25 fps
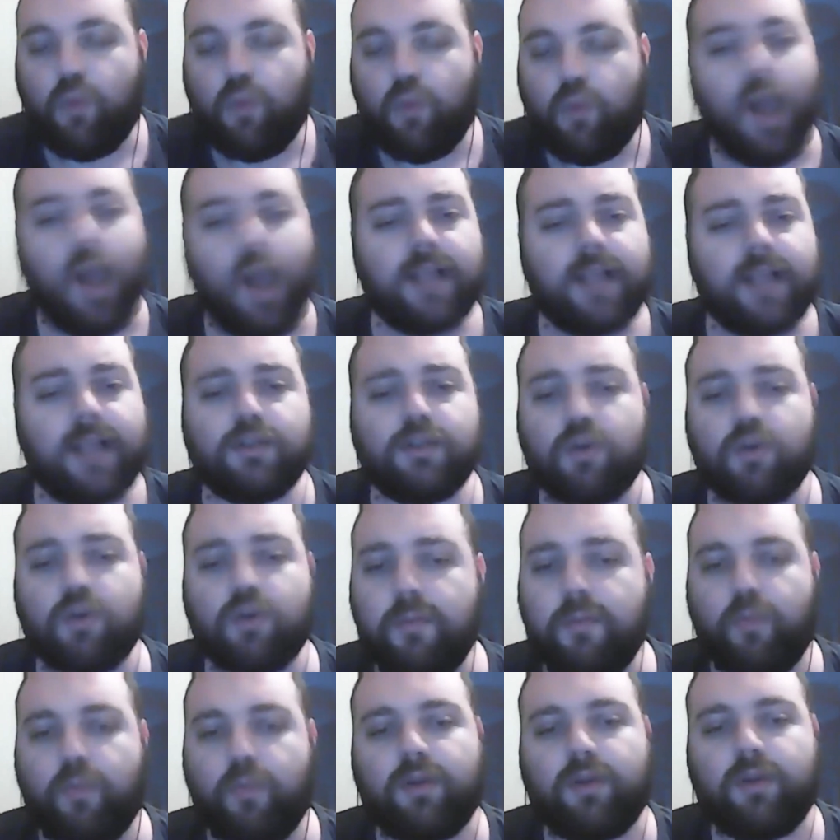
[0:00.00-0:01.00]
Why it's
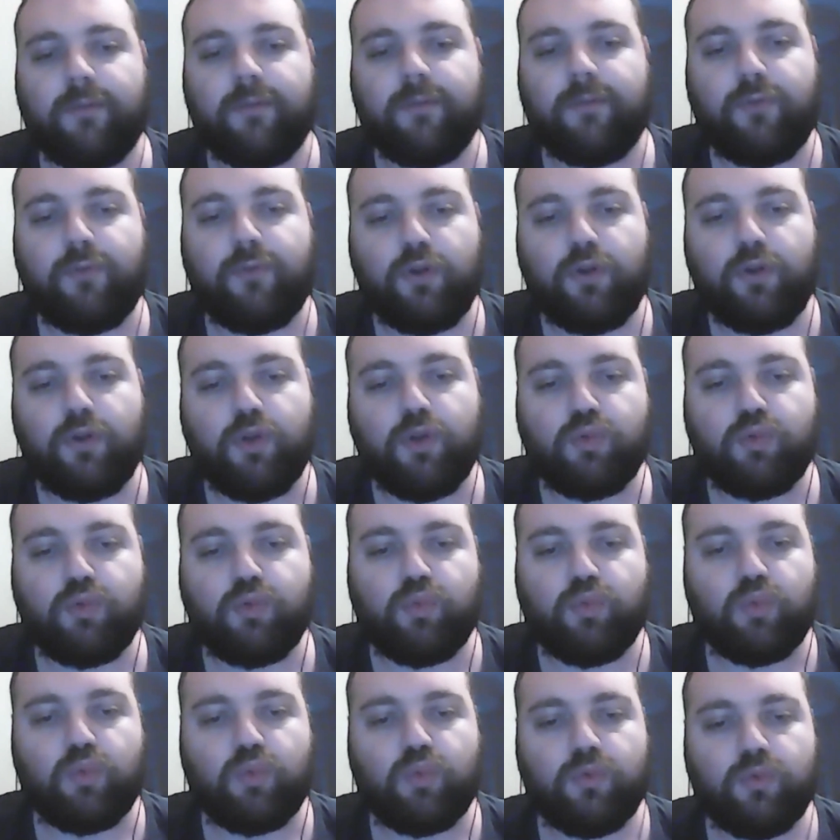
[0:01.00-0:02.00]
so important for
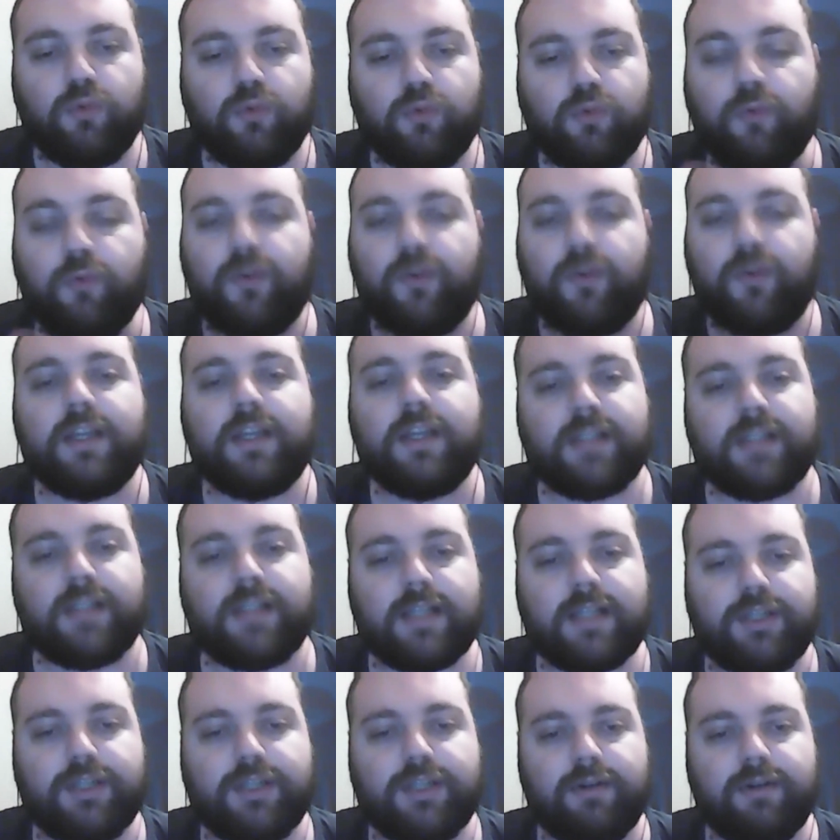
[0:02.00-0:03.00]
you to finish
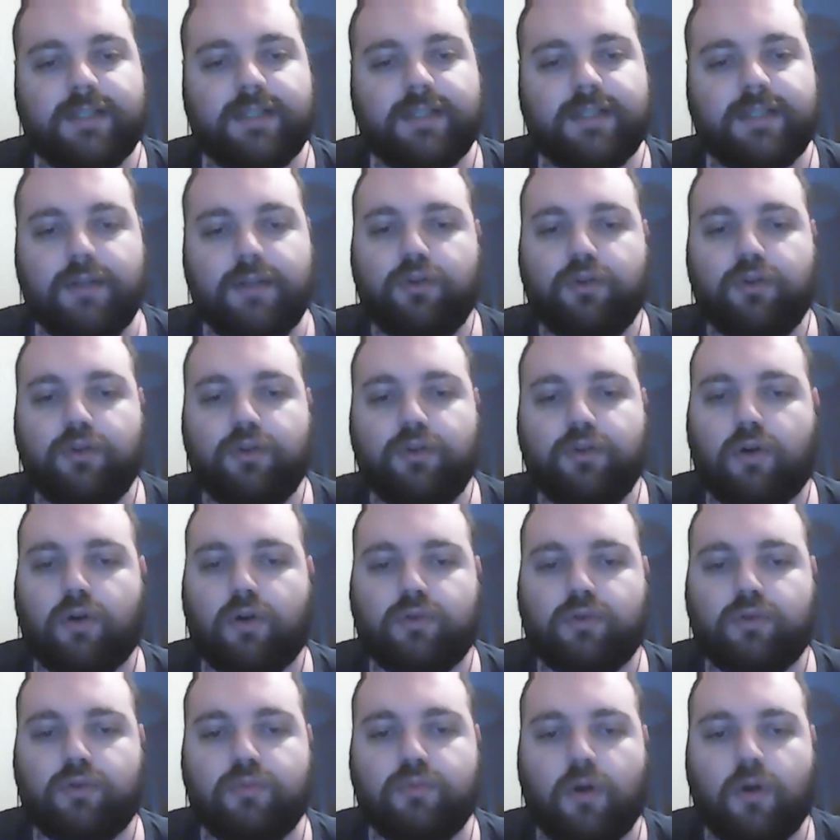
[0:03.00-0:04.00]
that series in New
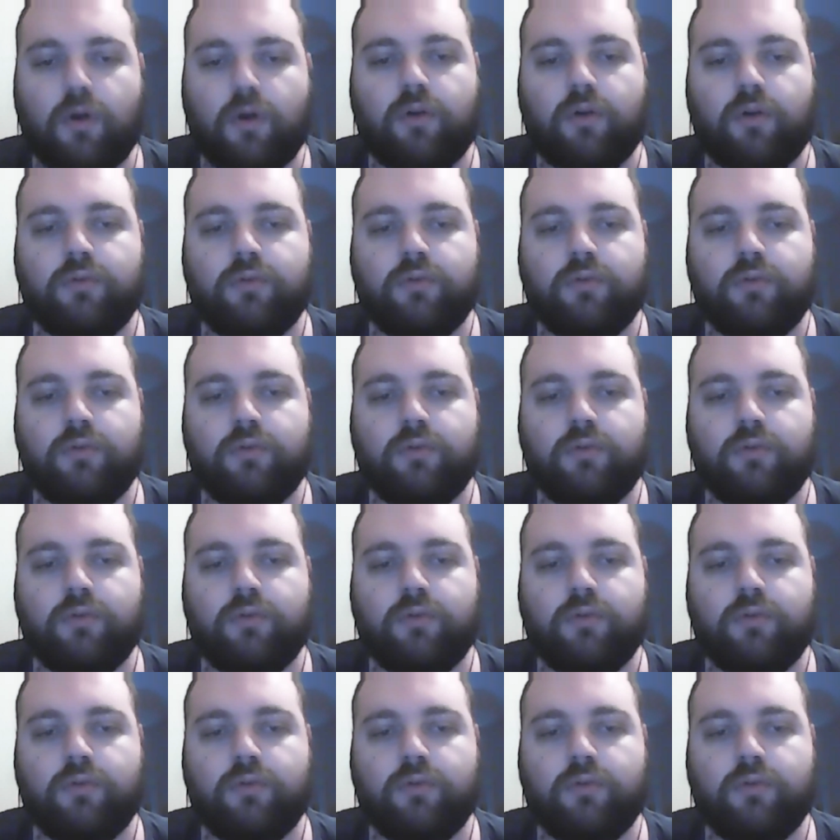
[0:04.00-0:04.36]
York tomorrow?